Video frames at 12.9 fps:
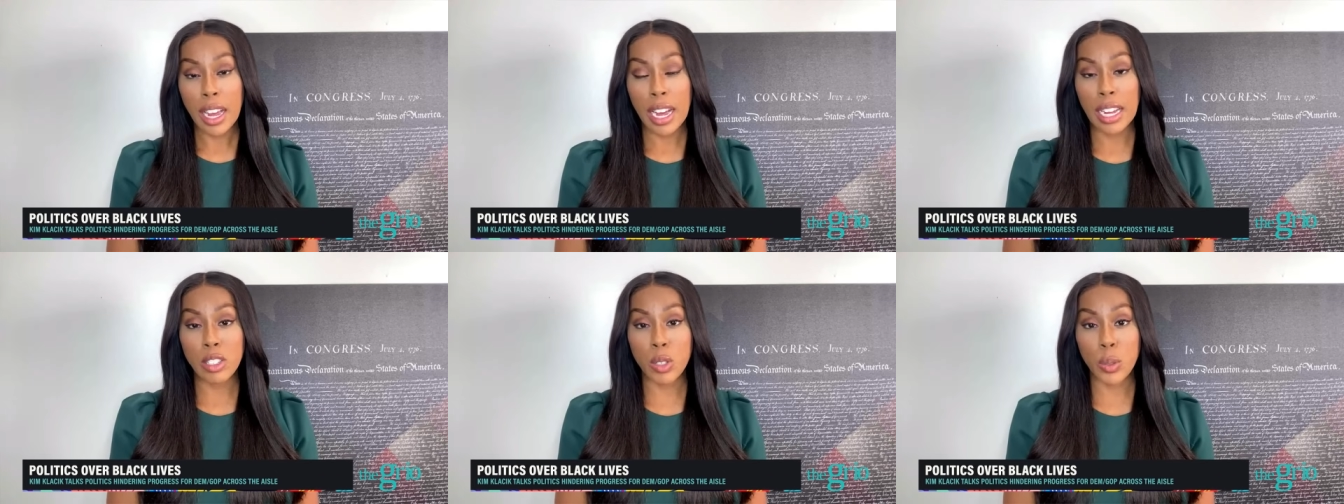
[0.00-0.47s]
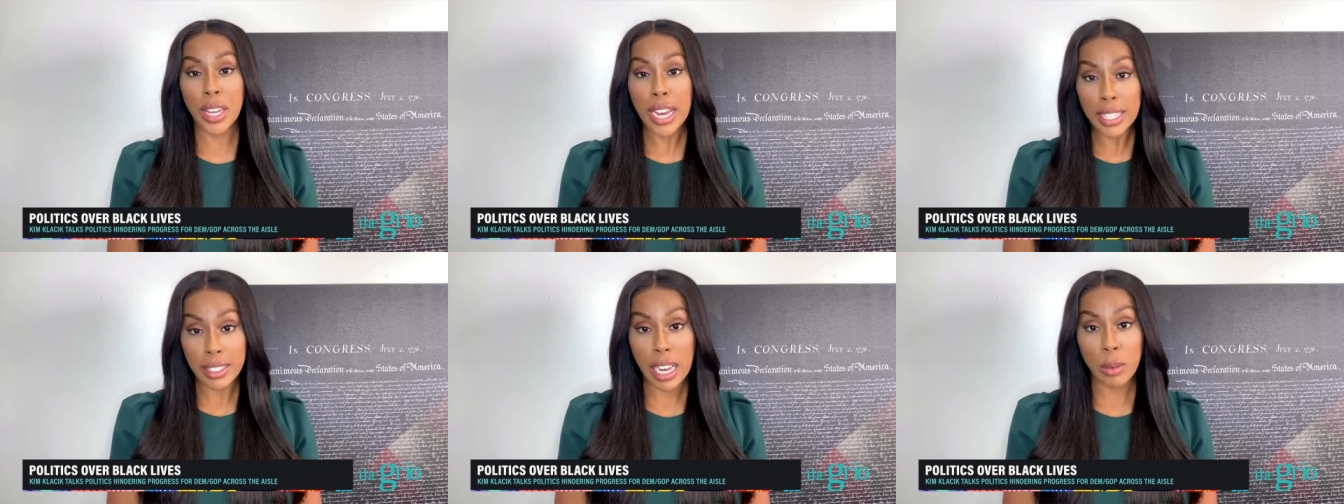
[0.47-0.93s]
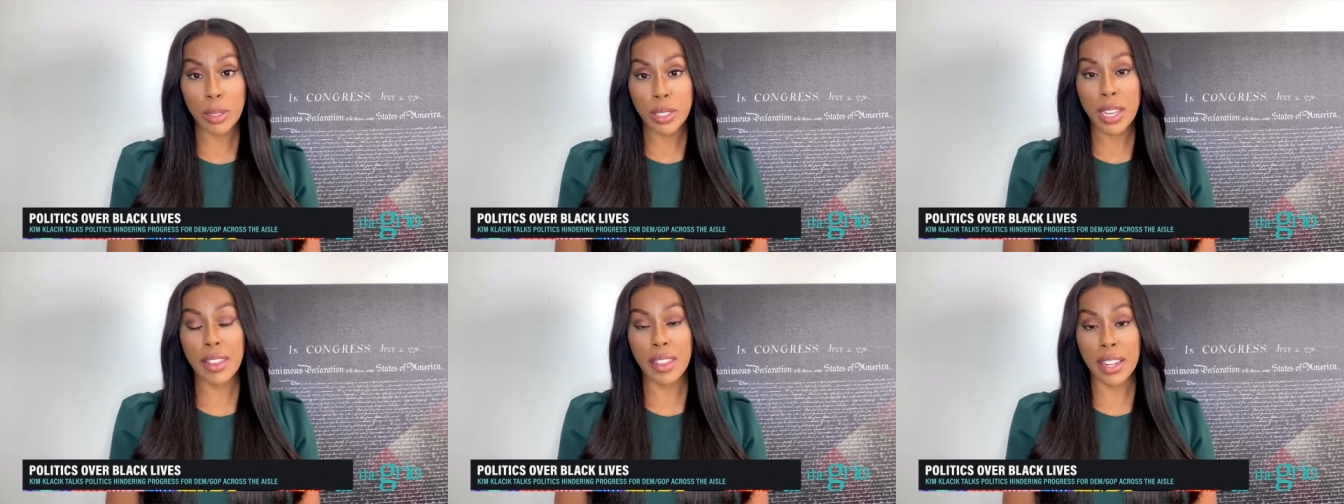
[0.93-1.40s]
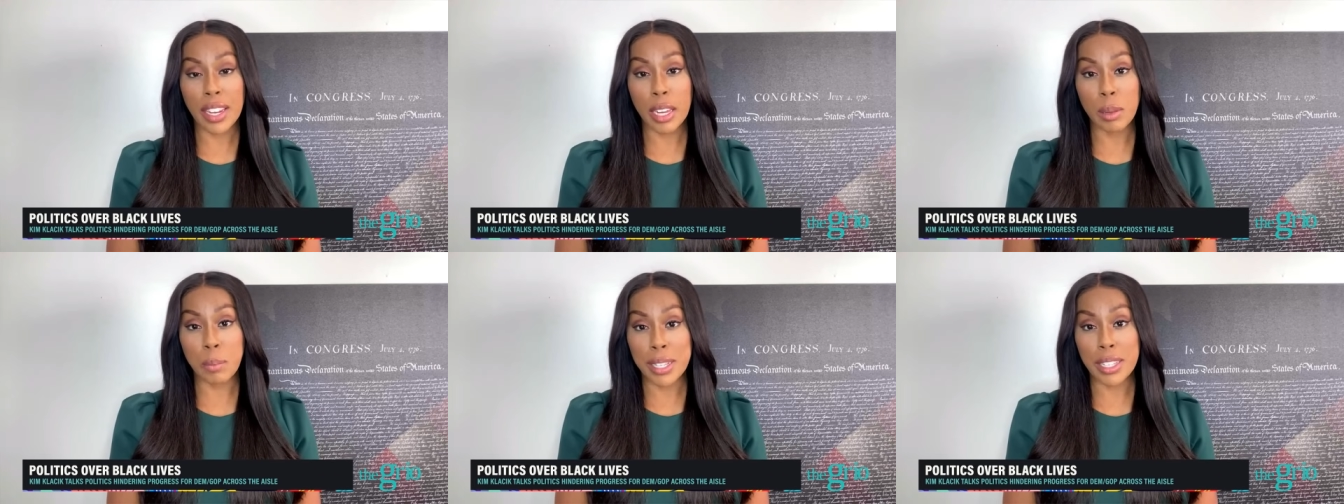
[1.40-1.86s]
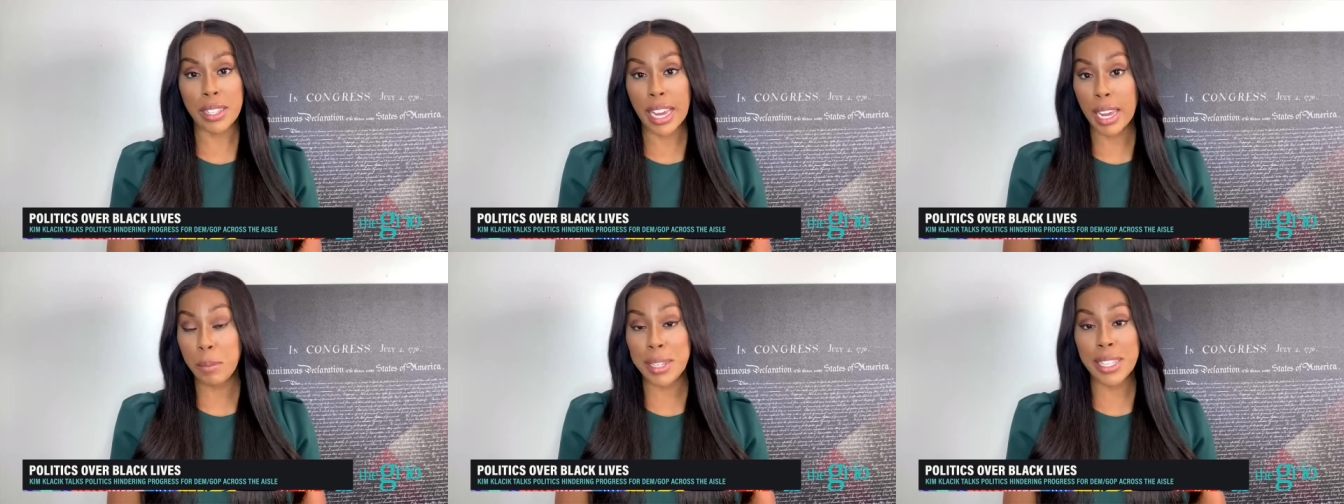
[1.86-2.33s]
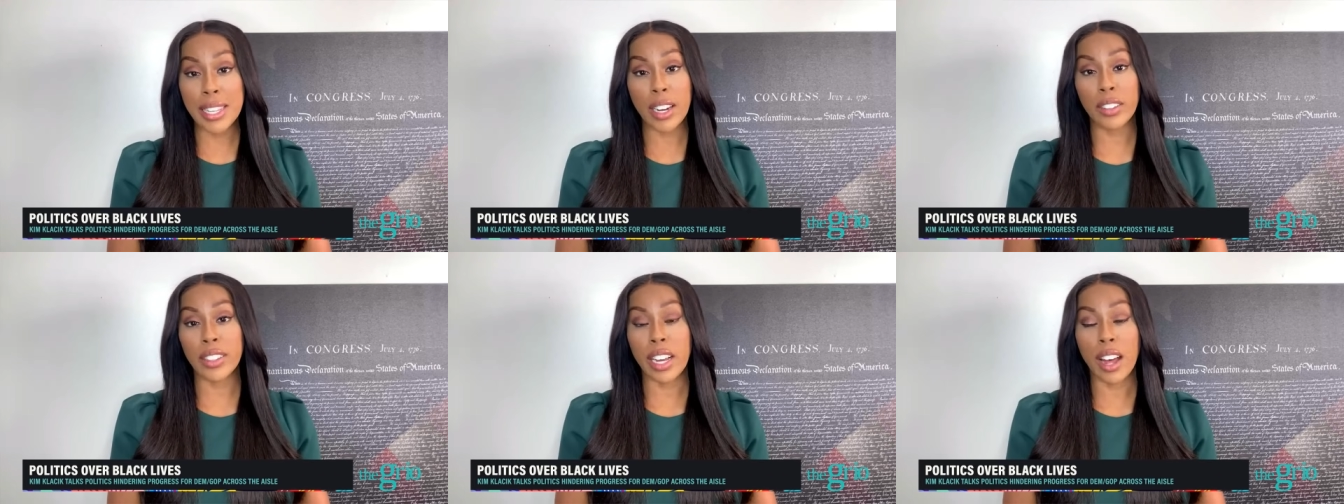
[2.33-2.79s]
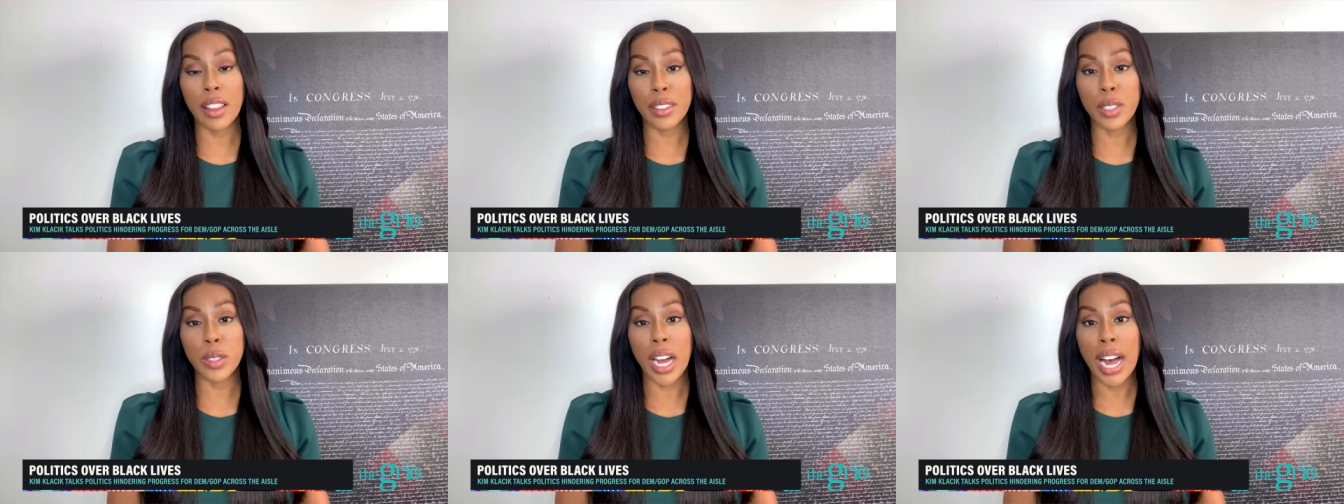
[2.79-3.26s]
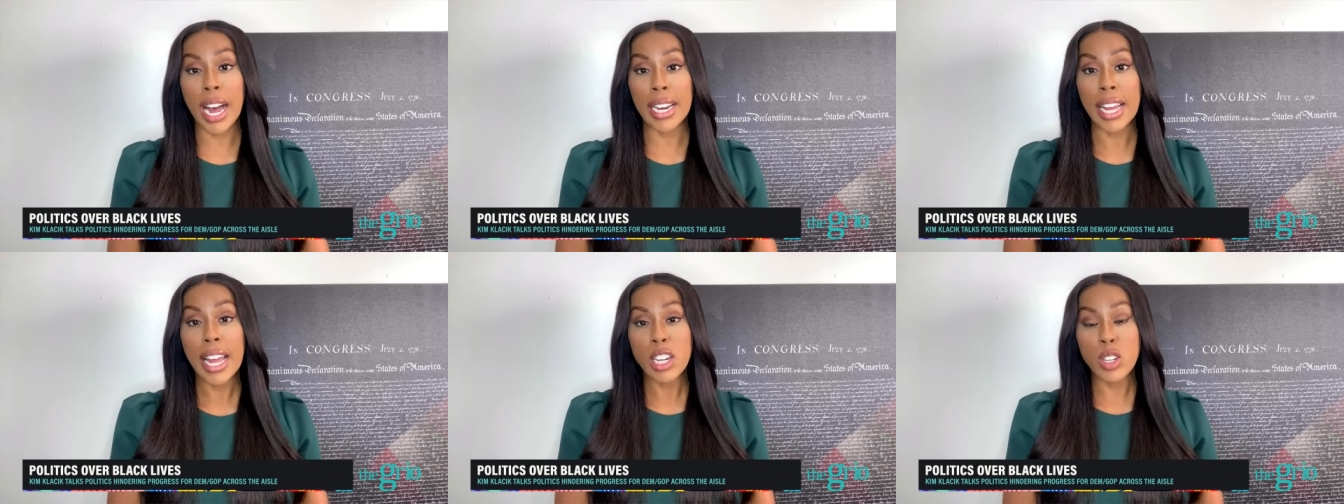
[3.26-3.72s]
Uh, so yes, I would say that it could be it could be said on the other side,